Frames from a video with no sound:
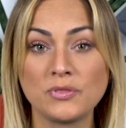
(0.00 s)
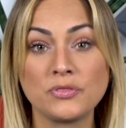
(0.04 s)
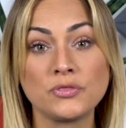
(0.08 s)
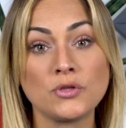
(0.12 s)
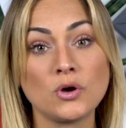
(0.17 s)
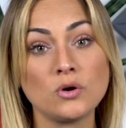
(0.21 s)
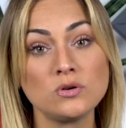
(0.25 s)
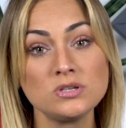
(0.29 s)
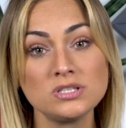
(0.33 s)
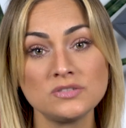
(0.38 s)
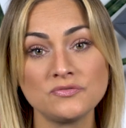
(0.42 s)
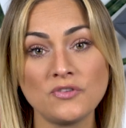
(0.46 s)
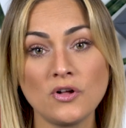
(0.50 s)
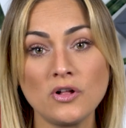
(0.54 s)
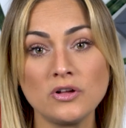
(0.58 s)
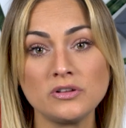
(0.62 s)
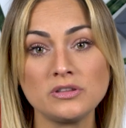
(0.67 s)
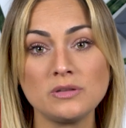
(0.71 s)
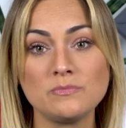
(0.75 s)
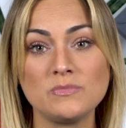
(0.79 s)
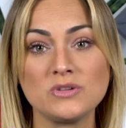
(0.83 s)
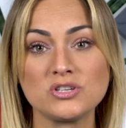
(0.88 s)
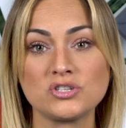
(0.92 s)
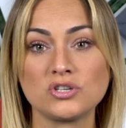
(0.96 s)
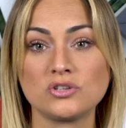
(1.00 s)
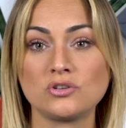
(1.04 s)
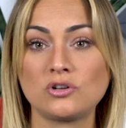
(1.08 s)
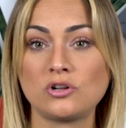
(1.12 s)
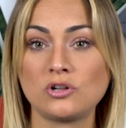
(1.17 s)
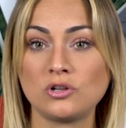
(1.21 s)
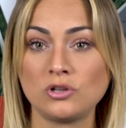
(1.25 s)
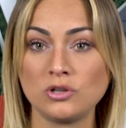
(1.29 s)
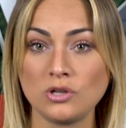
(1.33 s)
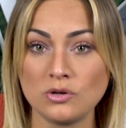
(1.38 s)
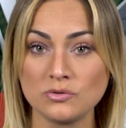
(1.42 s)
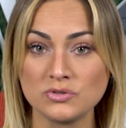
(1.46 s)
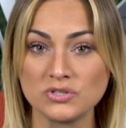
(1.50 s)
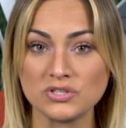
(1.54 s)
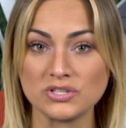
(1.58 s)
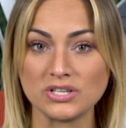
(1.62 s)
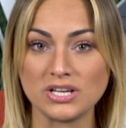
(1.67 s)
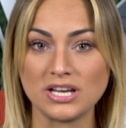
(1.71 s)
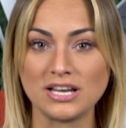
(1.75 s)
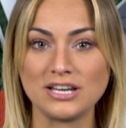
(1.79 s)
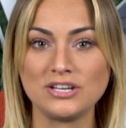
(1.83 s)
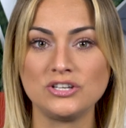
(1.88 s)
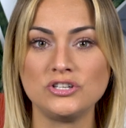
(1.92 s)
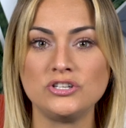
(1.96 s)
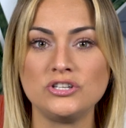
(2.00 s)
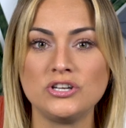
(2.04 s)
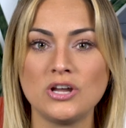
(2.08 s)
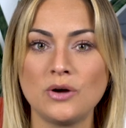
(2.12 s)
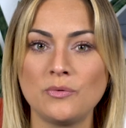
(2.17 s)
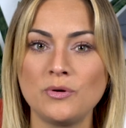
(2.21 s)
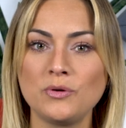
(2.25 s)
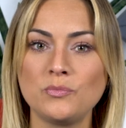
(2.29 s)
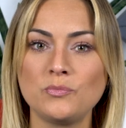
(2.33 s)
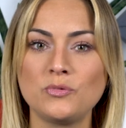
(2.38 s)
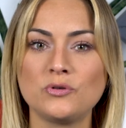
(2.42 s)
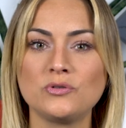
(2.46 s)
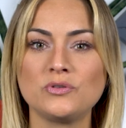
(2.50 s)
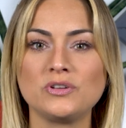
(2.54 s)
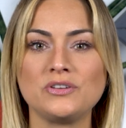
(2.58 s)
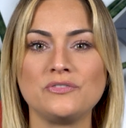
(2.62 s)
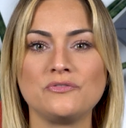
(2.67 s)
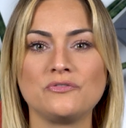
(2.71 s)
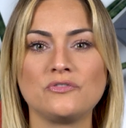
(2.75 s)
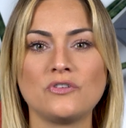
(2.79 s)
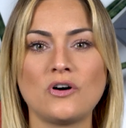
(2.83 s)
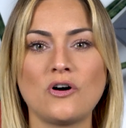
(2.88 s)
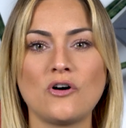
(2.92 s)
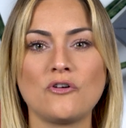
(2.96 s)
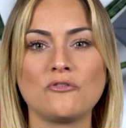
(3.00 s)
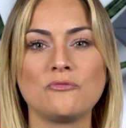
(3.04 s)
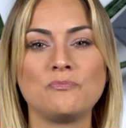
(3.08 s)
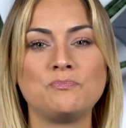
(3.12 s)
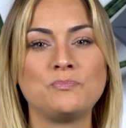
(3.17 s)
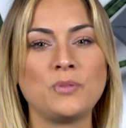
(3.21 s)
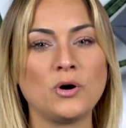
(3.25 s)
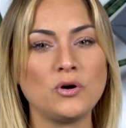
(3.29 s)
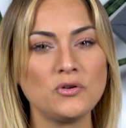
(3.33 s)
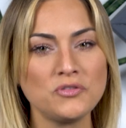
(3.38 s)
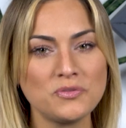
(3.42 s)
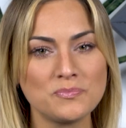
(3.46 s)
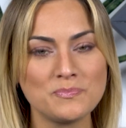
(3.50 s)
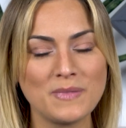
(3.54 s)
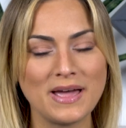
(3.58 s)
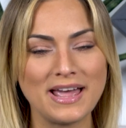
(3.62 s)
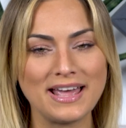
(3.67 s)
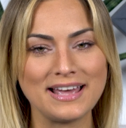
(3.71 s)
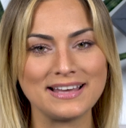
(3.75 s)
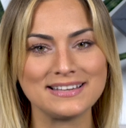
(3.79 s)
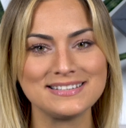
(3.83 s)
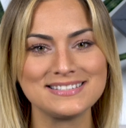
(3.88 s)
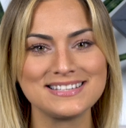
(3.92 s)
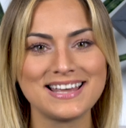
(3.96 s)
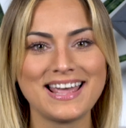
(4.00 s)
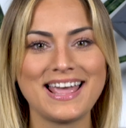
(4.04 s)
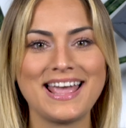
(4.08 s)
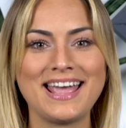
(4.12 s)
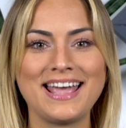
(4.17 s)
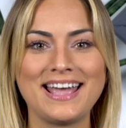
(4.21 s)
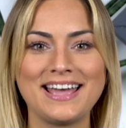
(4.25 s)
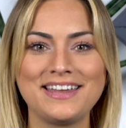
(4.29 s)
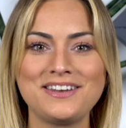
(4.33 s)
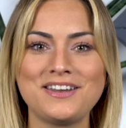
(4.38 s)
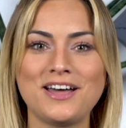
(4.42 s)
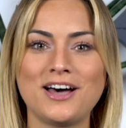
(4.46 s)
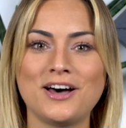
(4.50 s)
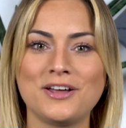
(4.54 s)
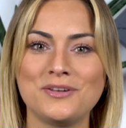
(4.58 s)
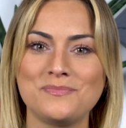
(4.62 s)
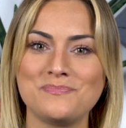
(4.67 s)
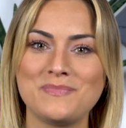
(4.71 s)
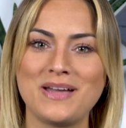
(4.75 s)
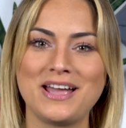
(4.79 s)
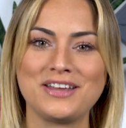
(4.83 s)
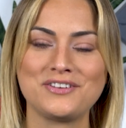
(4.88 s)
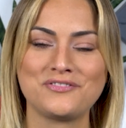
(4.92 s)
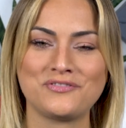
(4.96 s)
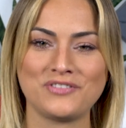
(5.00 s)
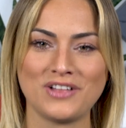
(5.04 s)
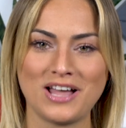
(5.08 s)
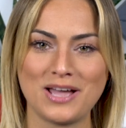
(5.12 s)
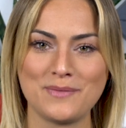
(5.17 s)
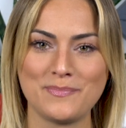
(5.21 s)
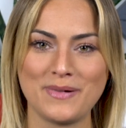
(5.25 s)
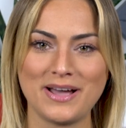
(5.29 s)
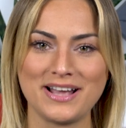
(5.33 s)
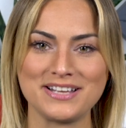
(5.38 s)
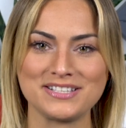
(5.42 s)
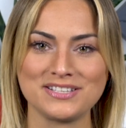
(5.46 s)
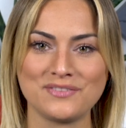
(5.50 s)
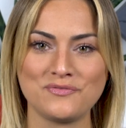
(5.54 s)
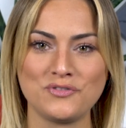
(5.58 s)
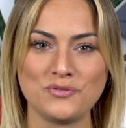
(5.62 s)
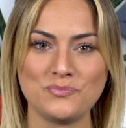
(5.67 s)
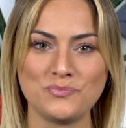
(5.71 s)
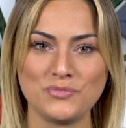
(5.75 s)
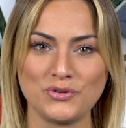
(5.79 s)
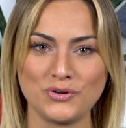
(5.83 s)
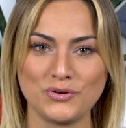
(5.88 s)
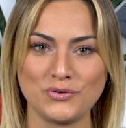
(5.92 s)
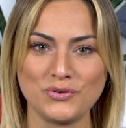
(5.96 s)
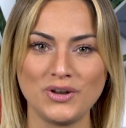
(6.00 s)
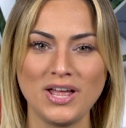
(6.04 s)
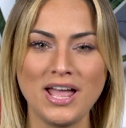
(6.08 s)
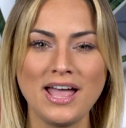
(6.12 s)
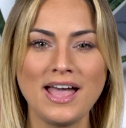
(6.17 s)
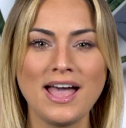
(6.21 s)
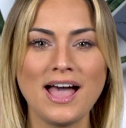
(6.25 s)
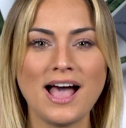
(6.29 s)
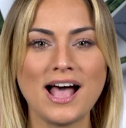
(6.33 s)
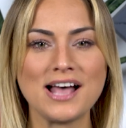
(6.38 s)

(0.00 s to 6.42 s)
but those following the mission closely know it will involve both manned and unmanned flybys of the moon,